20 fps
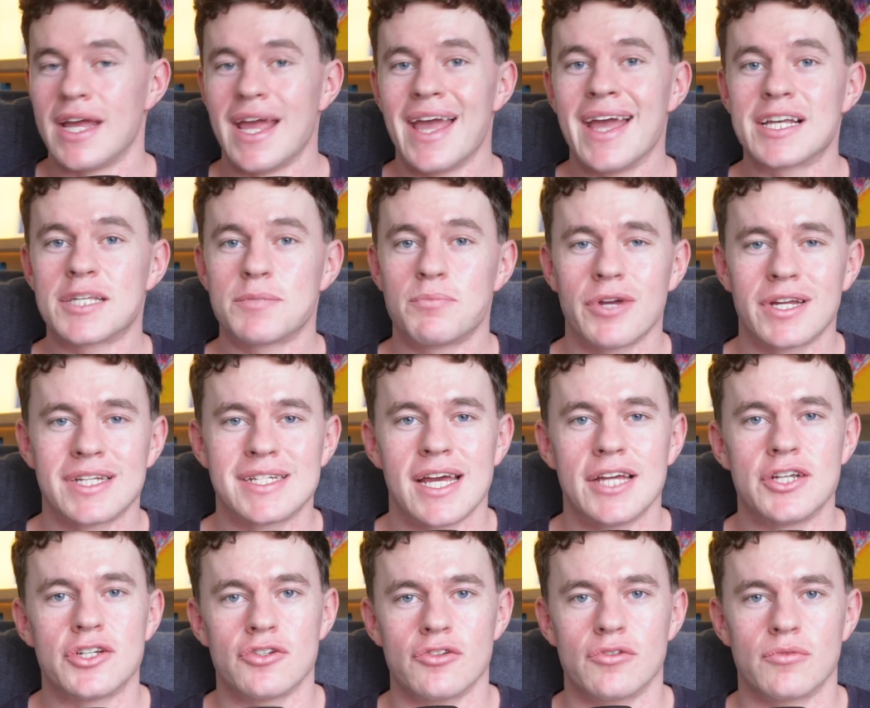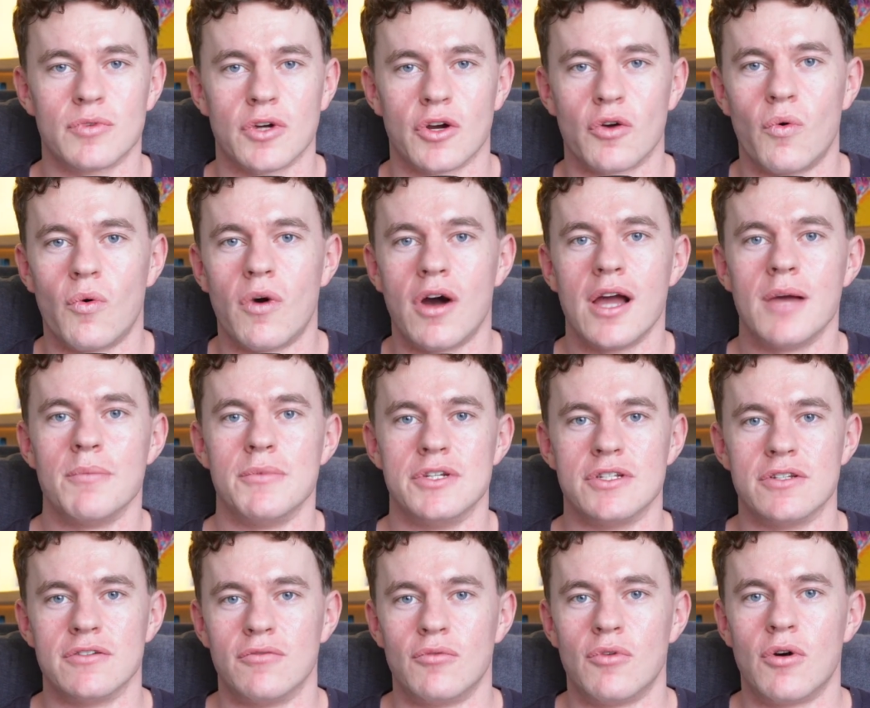expectational
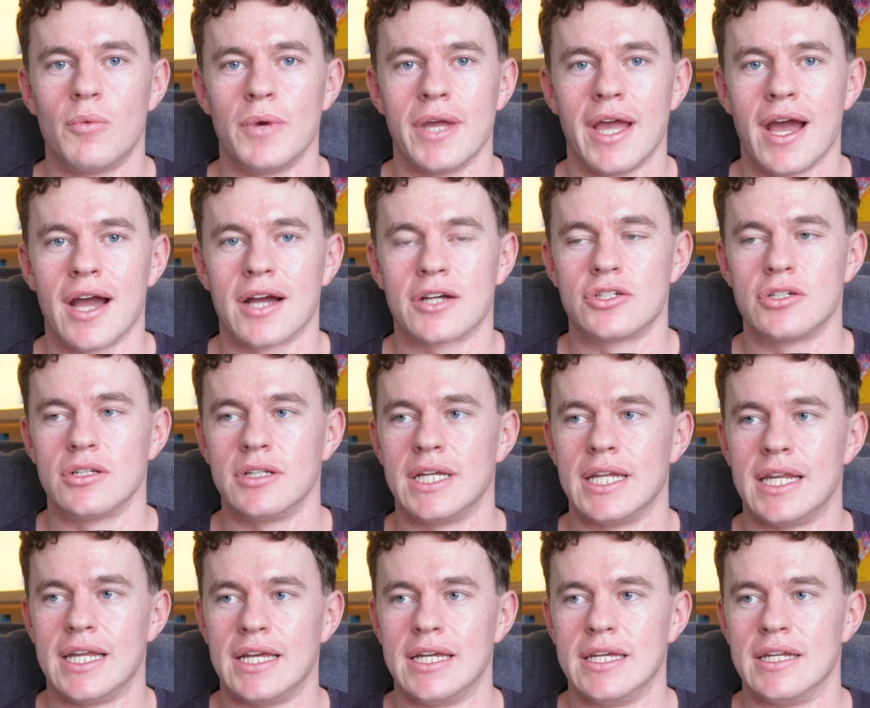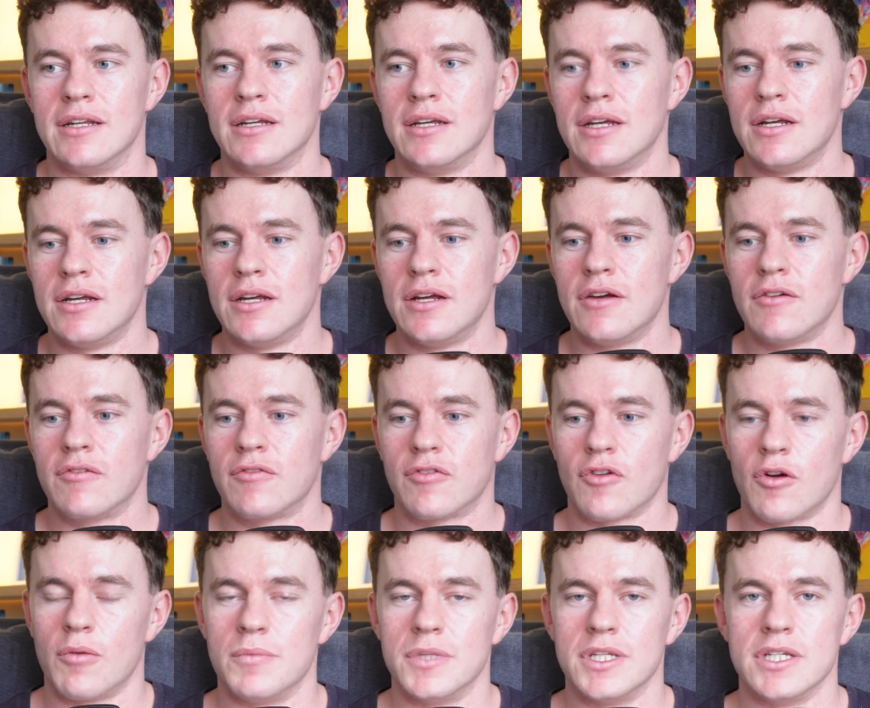requirement of what we actually need
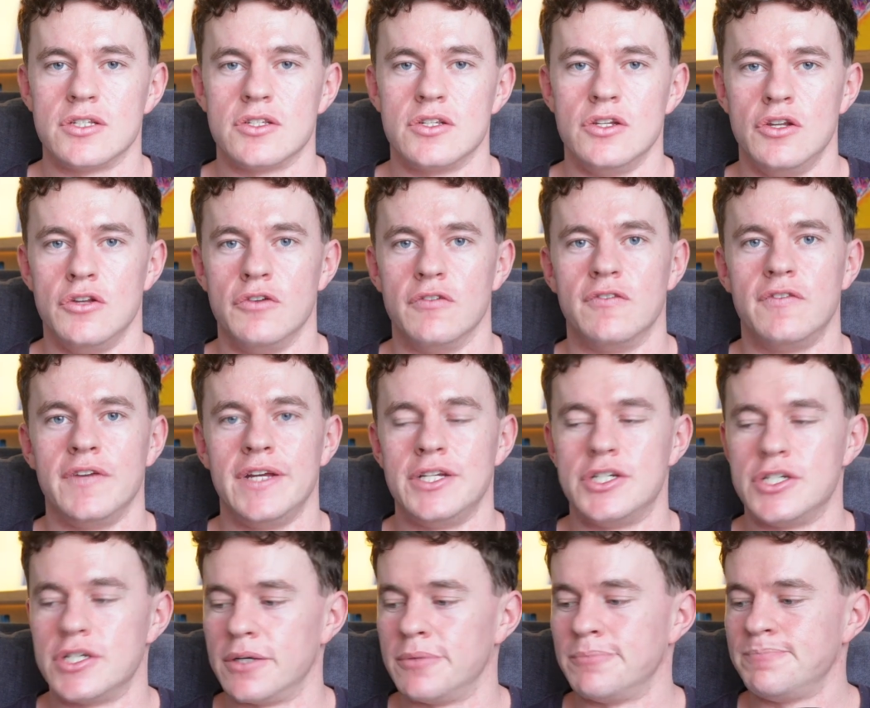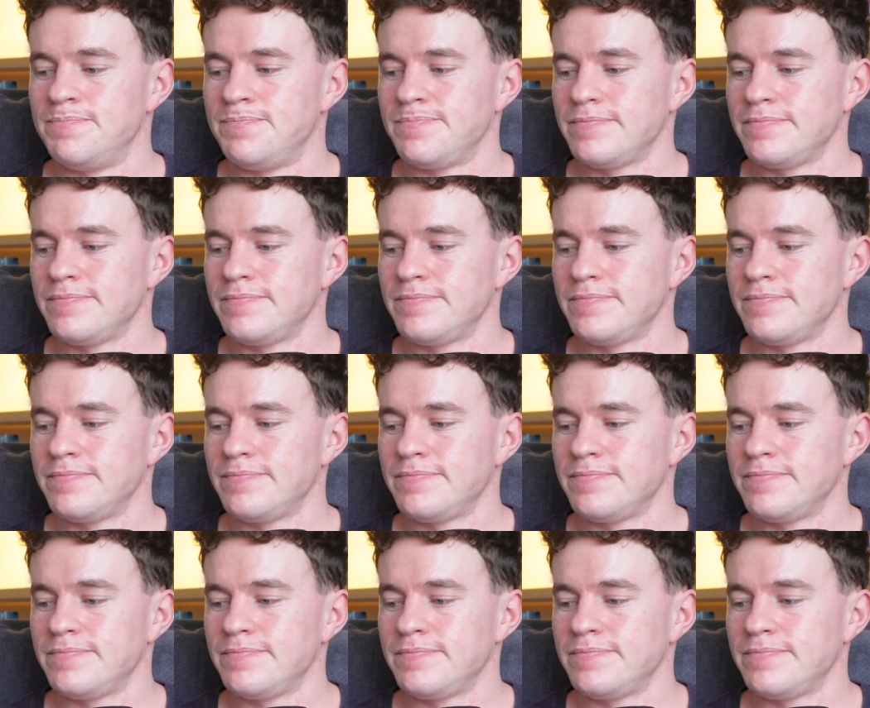from this new feature.